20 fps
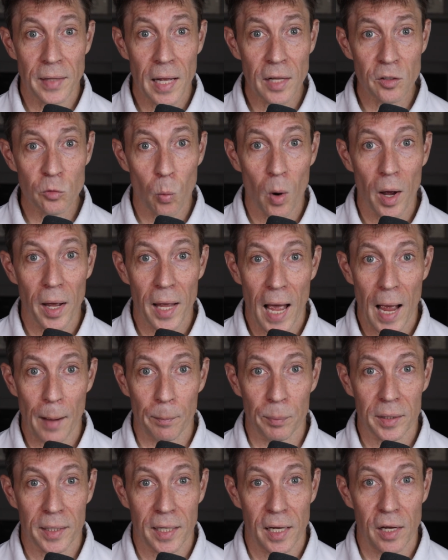and that's why
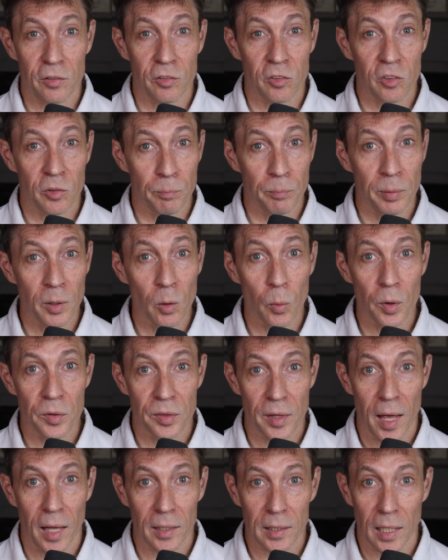applications built
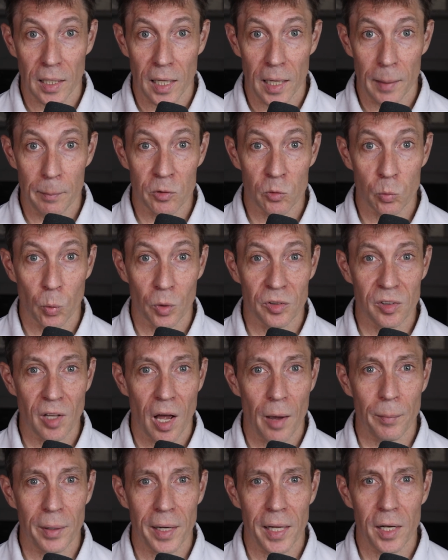with LLMs will
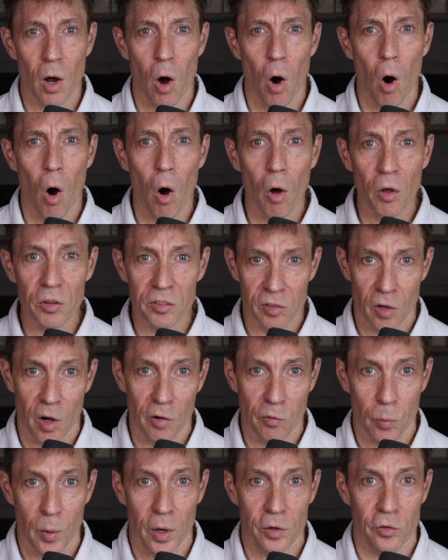dominate all
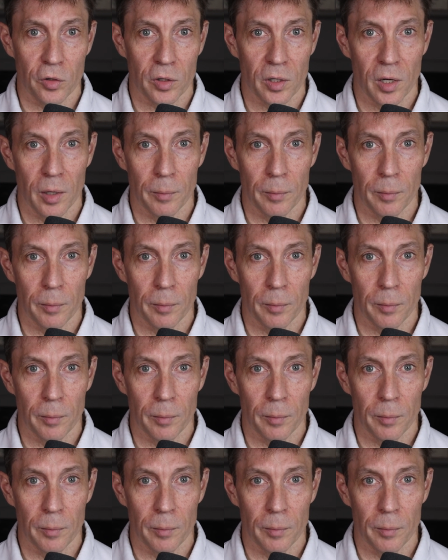software at your